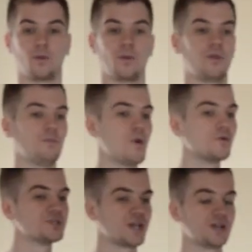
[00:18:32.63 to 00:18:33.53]
the
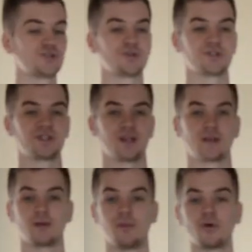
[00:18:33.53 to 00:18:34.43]
most interesting,
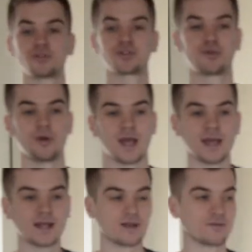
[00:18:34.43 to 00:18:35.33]
the most
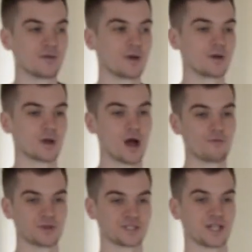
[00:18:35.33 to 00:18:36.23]
creative
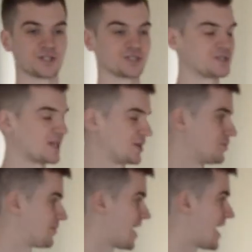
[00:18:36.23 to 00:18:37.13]
conversations that
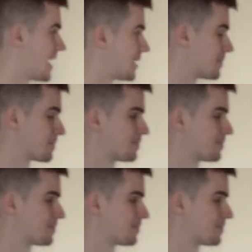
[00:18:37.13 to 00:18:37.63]
you've had.